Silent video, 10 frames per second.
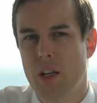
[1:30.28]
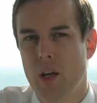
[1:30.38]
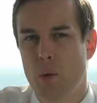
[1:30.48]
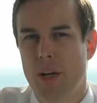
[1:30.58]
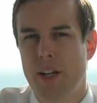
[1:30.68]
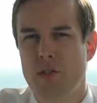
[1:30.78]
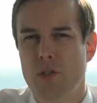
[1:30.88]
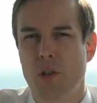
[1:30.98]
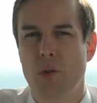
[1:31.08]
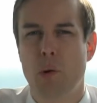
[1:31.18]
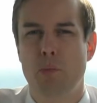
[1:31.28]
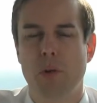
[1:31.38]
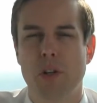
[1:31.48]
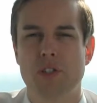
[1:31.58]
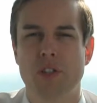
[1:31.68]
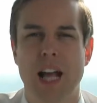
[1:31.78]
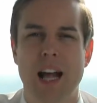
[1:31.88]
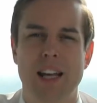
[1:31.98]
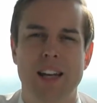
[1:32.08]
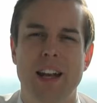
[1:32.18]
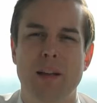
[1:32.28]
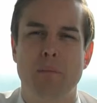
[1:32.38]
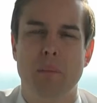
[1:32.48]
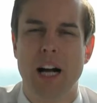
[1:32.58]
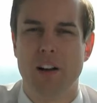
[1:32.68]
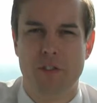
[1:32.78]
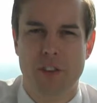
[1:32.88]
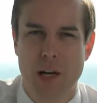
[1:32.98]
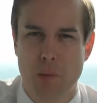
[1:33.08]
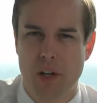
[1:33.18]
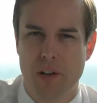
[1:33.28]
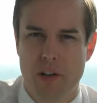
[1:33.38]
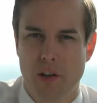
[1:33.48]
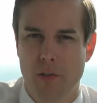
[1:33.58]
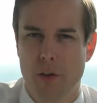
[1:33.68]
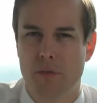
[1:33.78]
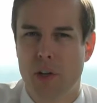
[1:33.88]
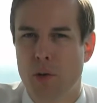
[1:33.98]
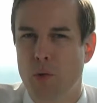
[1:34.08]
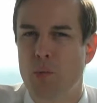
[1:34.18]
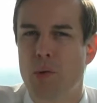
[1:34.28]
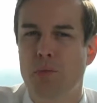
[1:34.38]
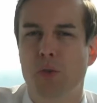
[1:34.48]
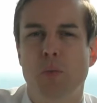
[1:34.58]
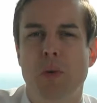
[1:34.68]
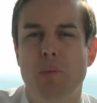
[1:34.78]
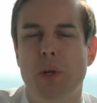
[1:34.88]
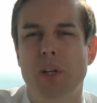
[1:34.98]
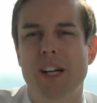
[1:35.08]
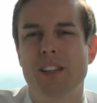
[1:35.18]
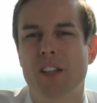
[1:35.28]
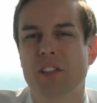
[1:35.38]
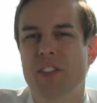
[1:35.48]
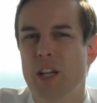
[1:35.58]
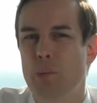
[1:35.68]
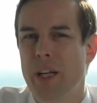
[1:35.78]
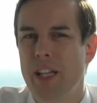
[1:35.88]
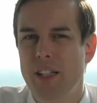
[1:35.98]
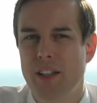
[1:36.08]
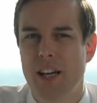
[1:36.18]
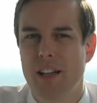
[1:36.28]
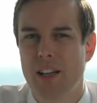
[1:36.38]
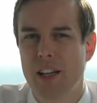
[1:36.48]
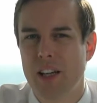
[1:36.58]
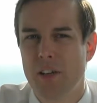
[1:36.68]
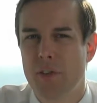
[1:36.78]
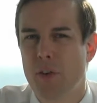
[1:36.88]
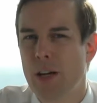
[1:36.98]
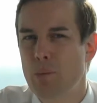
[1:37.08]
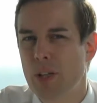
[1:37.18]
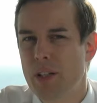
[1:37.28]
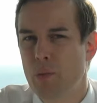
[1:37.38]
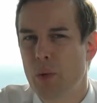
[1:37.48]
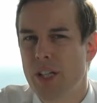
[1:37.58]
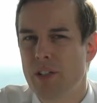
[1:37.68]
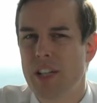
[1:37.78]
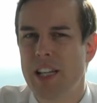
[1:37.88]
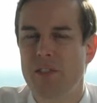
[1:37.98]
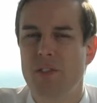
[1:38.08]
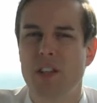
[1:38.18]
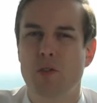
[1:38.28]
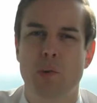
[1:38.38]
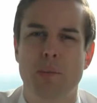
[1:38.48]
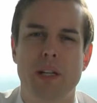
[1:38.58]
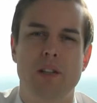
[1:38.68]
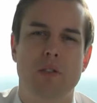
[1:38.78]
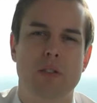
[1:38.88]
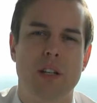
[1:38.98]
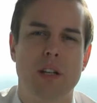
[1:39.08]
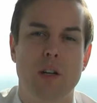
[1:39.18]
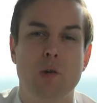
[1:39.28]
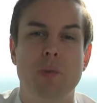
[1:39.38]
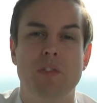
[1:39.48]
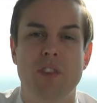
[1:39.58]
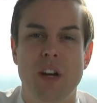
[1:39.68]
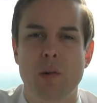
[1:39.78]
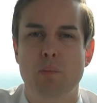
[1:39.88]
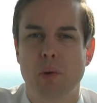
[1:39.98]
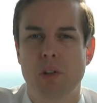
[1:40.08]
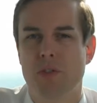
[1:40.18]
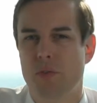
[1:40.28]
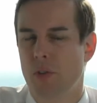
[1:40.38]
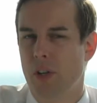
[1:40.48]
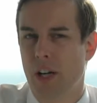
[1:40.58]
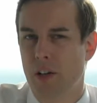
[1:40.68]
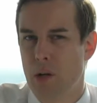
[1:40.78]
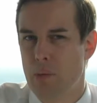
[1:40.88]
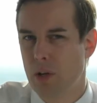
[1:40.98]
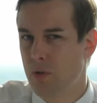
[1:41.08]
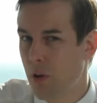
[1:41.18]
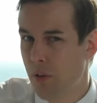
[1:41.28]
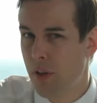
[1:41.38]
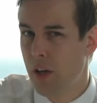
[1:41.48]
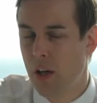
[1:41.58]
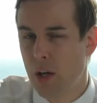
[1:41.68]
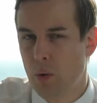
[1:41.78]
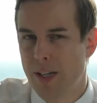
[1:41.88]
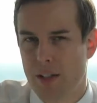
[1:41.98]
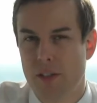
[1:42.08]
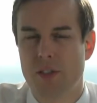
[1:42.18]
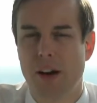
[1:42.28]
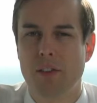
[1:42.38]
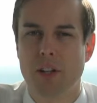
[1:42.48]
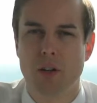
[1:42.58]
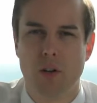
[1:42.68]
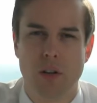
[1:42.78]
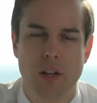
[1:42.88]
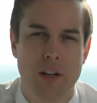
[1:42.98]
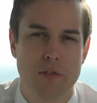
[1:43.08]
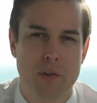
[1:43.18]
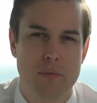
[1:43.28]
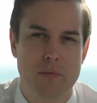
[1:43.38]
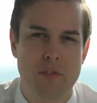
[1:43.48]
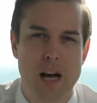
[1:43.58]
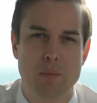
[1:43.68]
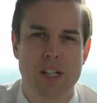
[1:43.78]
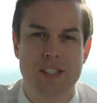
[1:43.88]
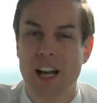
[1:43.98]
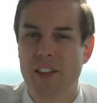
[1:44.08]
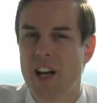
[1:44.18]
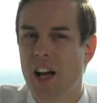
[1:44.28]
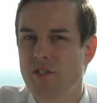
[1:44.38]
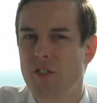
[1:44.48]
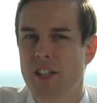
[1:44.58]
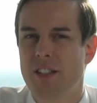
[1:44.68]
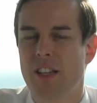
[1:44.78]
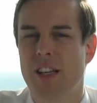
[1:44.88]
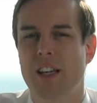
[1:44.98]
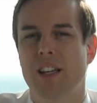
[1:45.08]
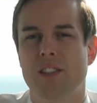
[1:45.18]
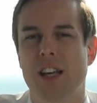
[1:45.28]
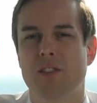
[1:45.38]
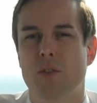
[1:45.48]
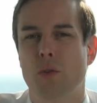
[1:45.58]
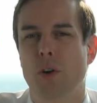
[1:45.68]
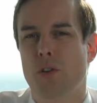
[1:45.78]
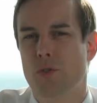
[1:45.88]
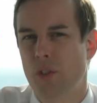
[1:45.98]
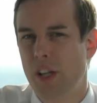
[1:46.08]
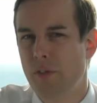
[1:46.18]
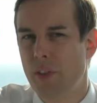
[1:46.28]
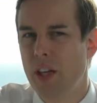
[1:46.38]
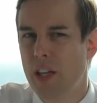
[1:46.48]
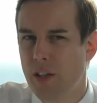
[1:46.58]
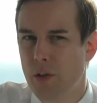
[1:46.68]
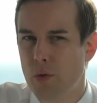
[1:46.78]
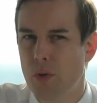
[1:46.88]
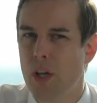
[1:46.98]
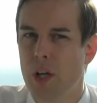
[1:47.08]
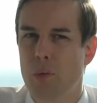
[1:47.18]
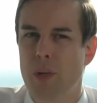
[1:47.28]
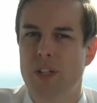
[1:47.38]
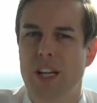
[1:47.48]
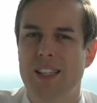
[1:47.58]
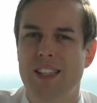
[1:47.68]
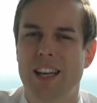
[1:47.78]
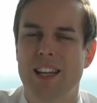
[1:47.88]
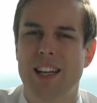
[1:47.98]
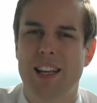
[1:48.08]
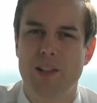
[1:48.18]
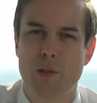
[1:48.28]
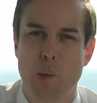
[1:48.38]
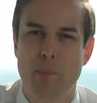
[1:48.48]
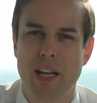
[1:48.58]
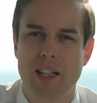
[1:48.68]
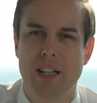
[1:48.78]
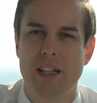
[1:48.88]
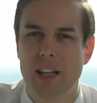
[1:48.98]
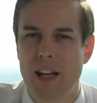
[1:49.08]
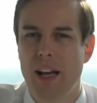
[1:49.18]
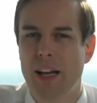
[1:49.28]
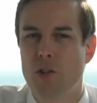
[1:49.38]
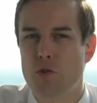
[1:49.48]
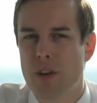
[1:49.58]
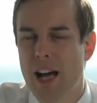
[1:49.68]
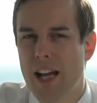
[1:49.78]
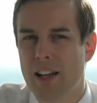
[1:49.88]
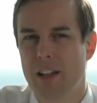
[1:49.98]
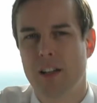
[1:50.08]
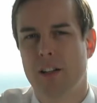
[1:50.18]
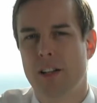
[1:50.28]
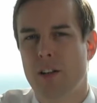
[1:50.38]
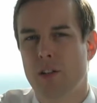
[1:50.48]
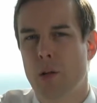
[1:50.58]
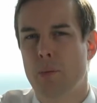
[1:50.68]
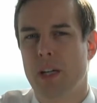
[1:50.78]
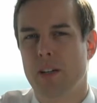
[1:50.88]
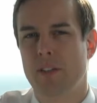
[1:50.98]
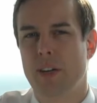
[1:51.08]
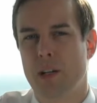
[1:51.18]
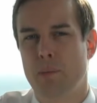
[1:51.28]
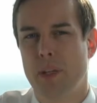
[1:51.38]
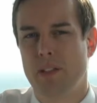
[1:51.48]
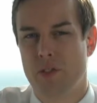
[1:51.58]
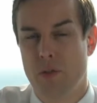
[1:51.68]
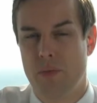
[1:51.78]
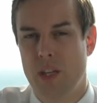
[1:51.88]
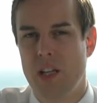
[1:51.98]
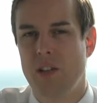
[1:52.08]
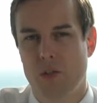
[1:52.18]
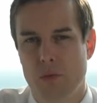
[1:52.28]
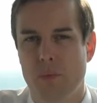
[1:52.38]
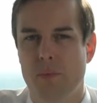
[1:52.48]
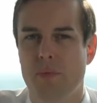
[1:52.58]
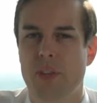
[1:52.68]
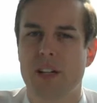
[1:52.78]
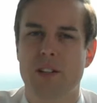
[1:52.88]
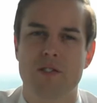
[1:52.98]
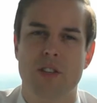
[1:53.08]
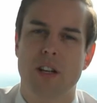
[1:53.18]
One not so bullish guy named Mark Faber, the author of the Gloom Boom Doom report, is of the opinion that if Great Britain were to leave the European Union, it could be very bullish for economic growth. Quite a contrarian call here from Faber, as other countries, he says, could also leave the EU, which is, in his opinion, a drag on economic development. So the EU, that is.